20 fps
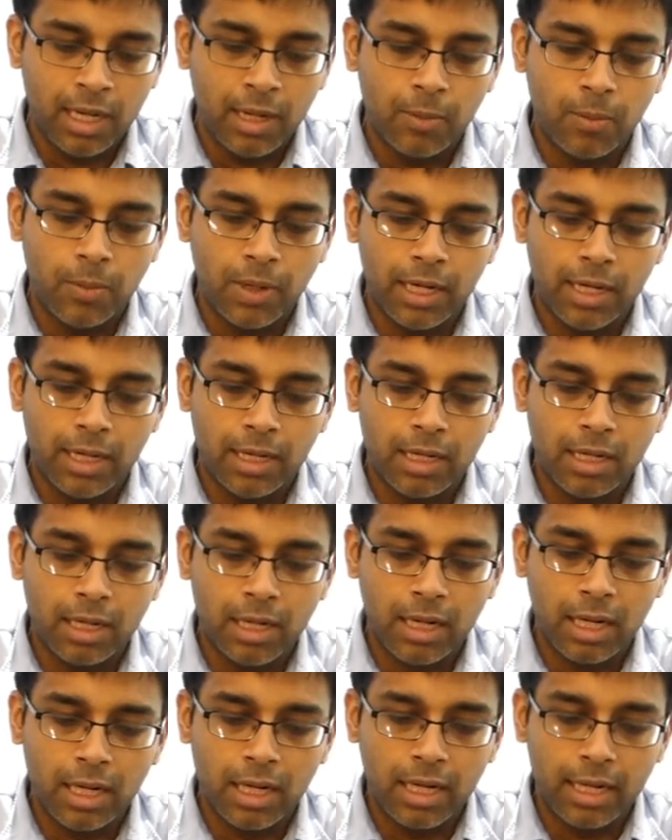But
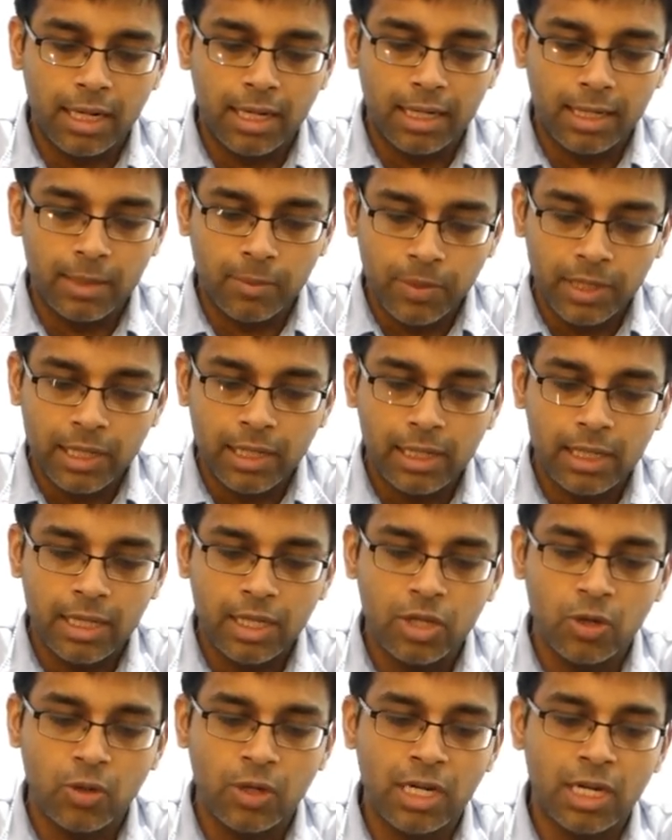typically,
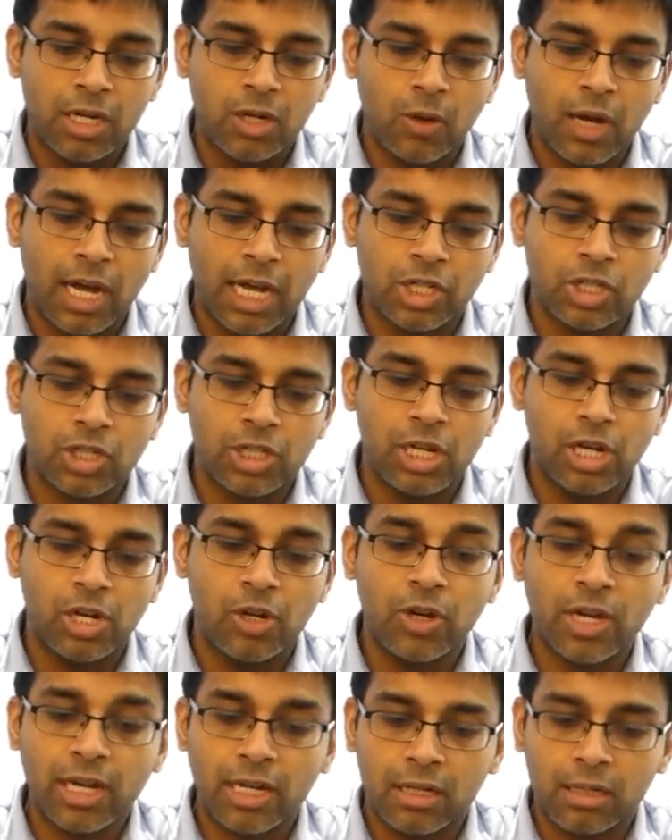you need to actually
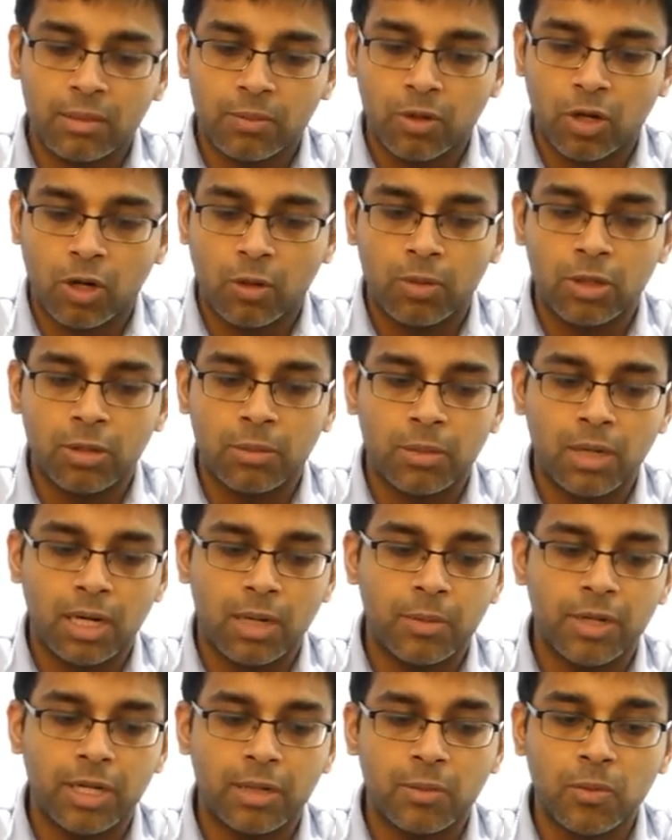look at the problem a
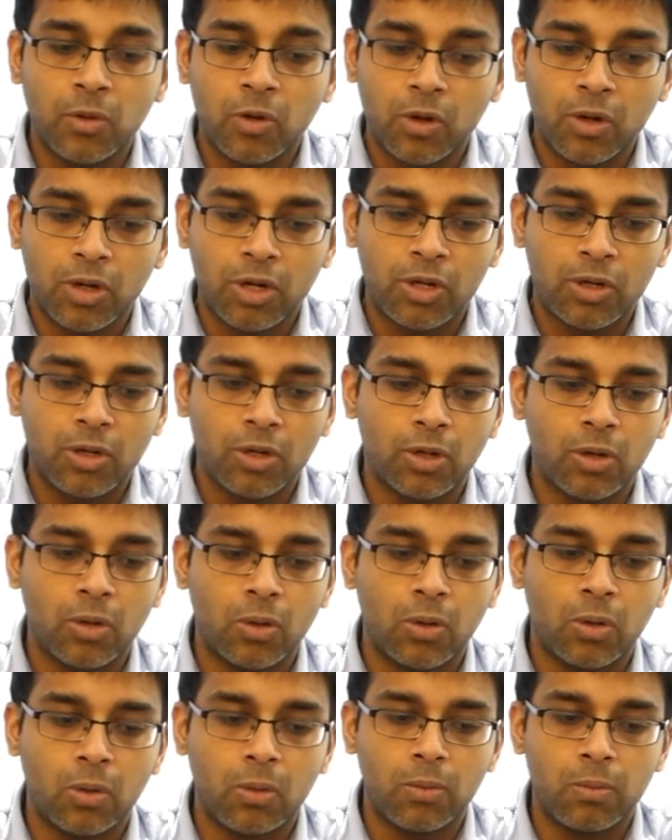bit more to
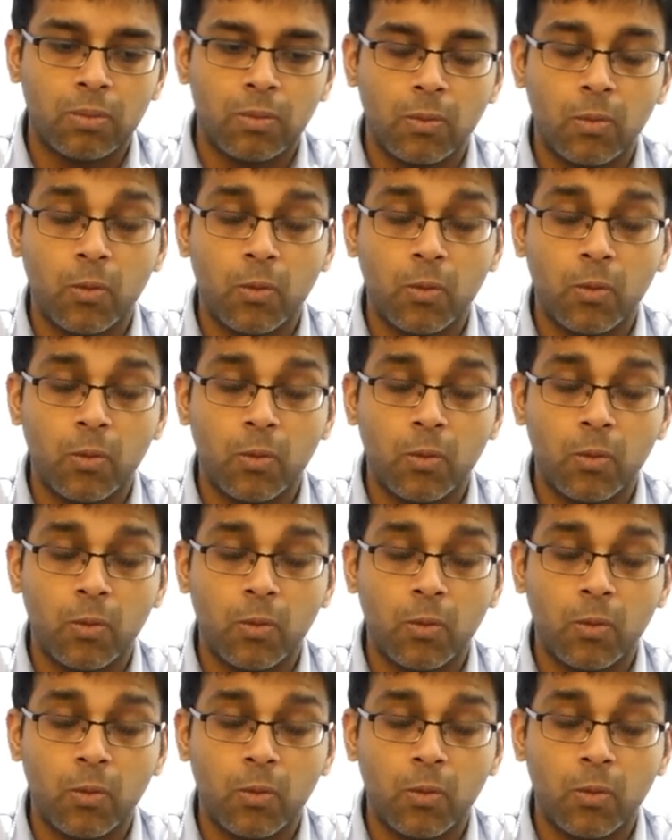know